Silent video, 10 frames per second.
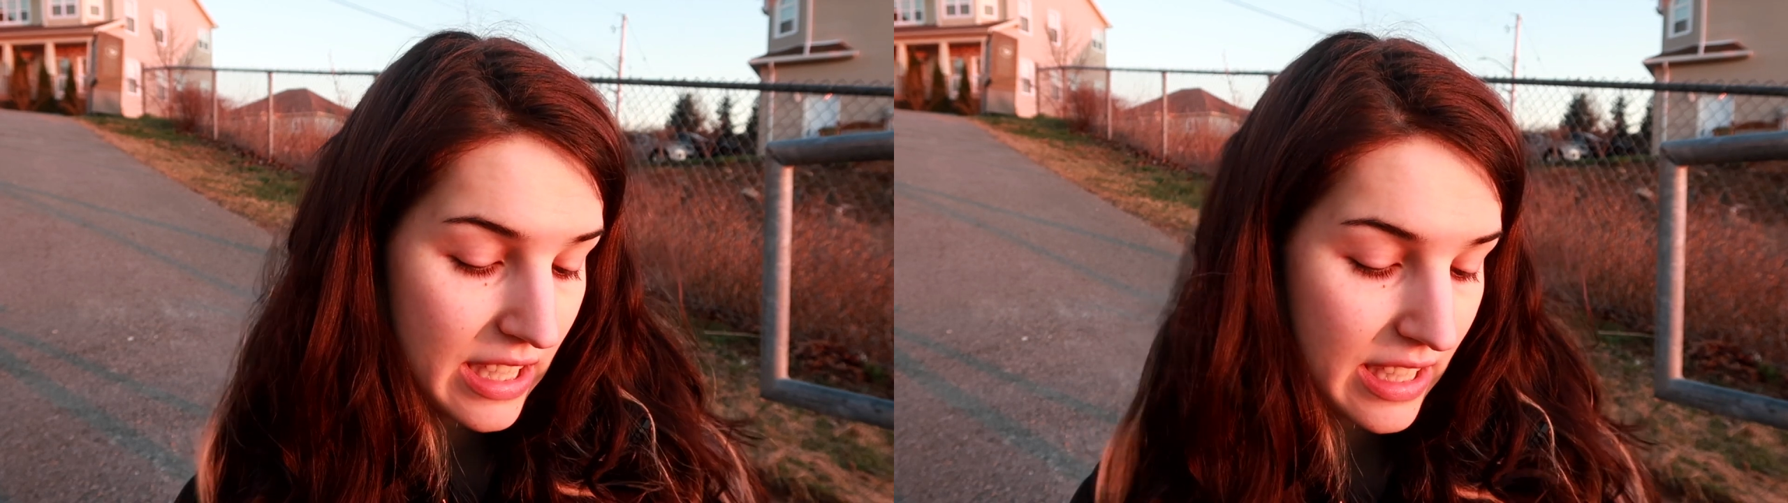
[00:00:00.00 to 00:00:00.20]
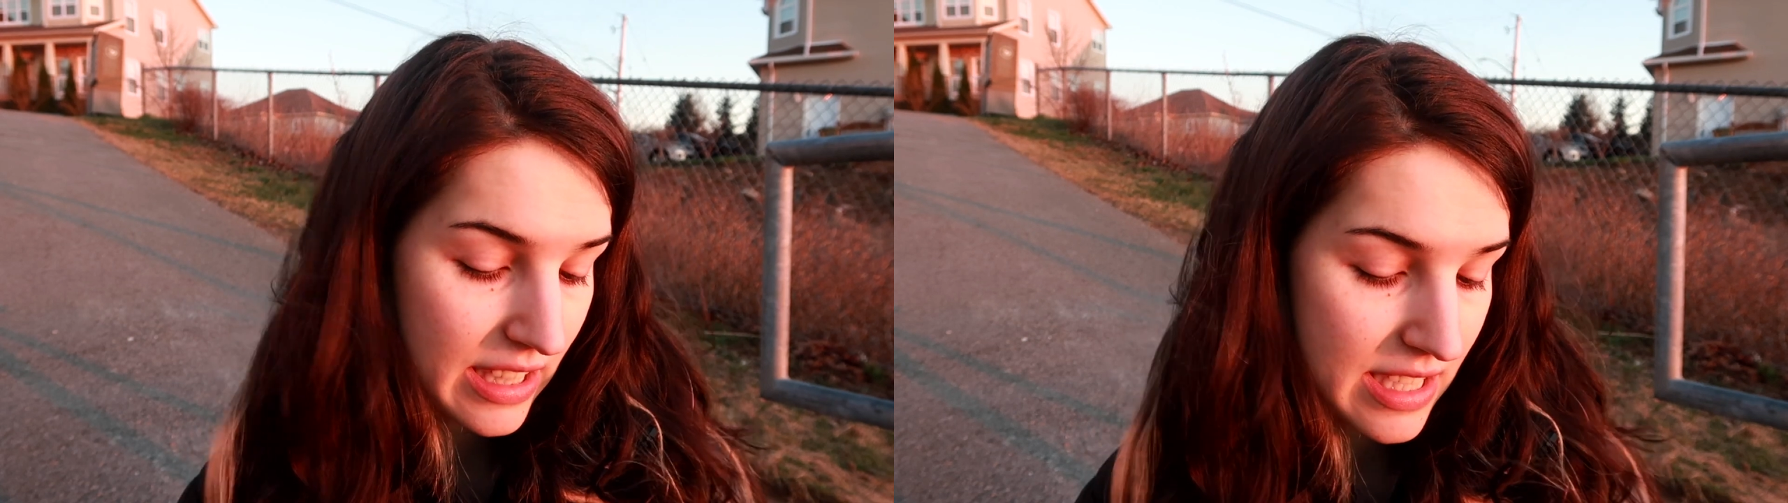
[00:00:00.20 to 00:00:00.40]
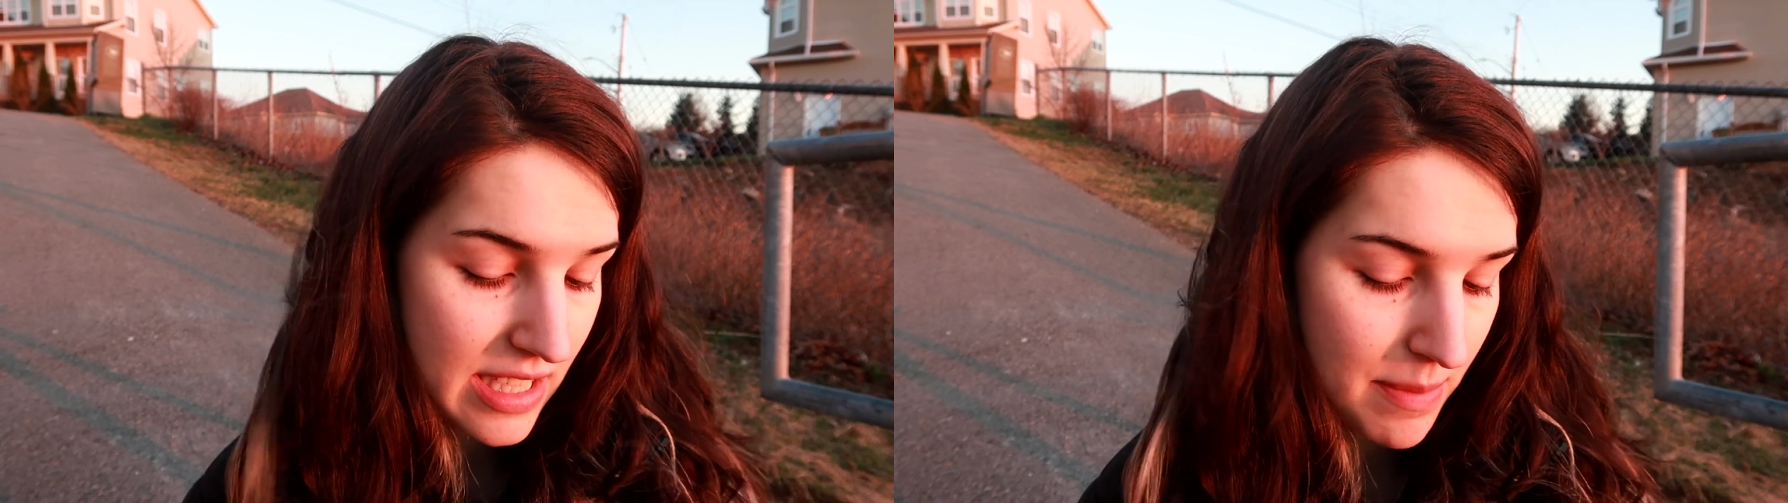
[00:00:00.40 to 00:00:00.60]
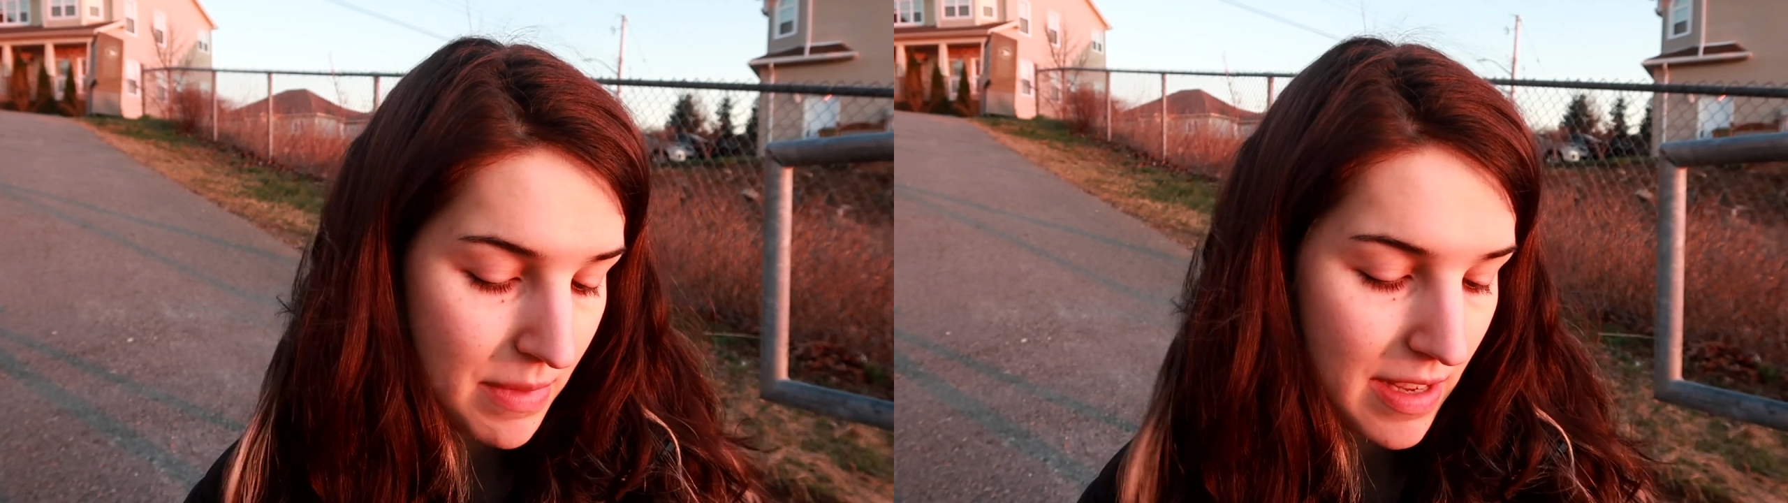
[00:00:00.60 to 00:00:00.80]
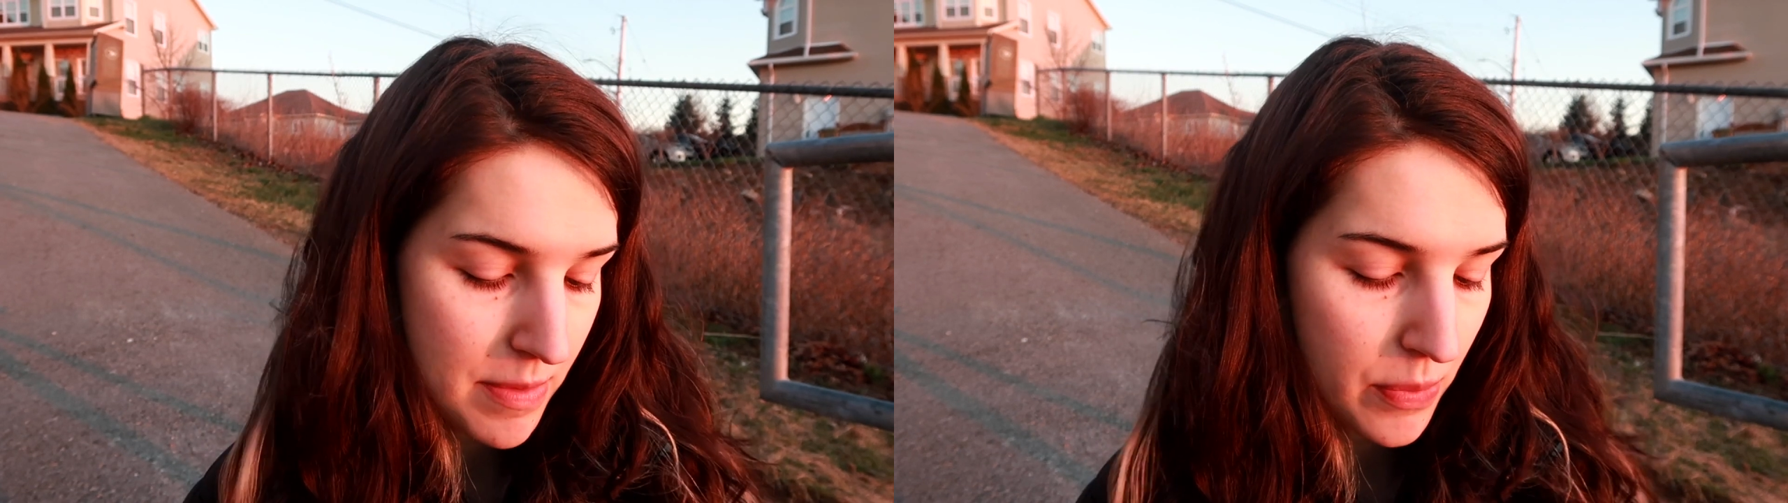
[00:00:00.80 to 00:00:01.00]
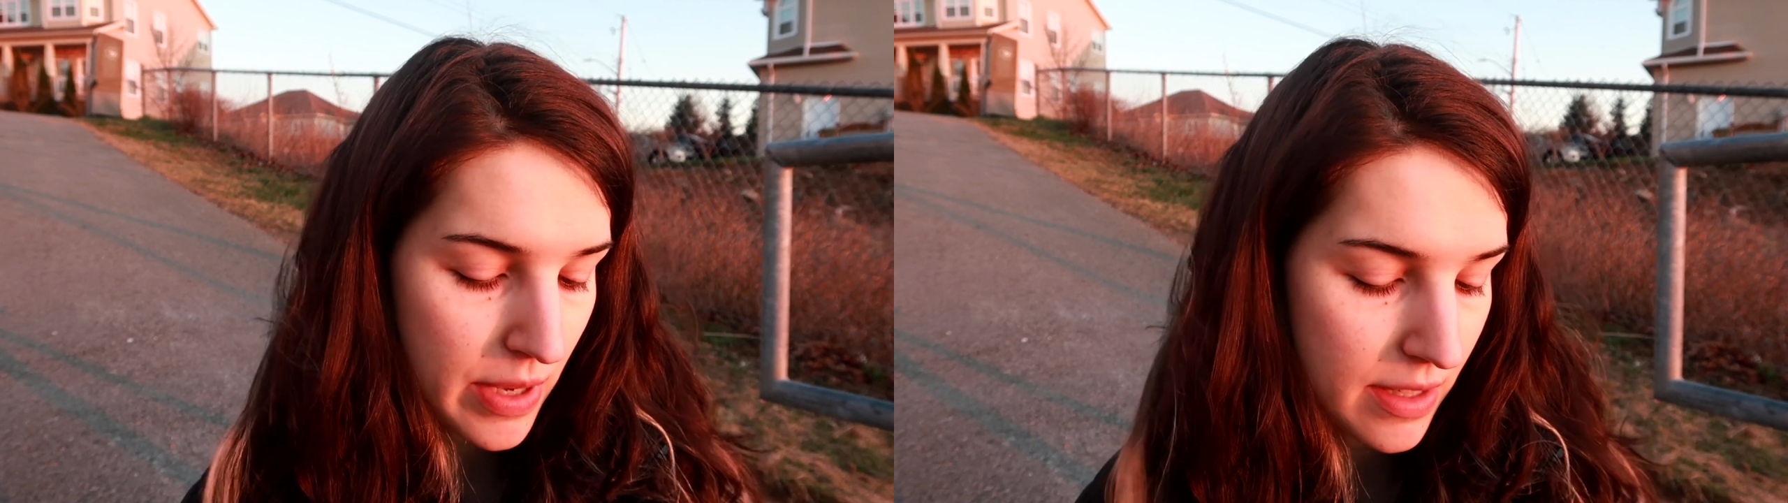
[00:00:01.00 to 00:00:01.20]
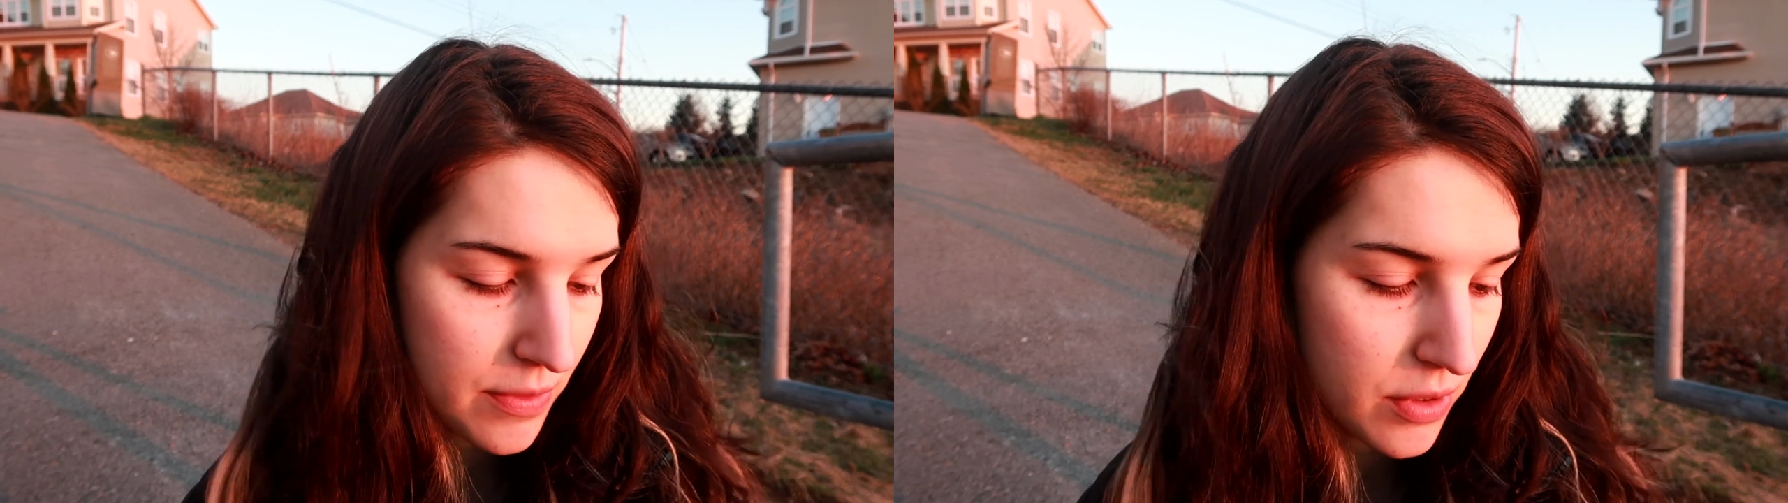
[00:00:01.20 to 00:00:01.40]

Like, this is something I've been waiting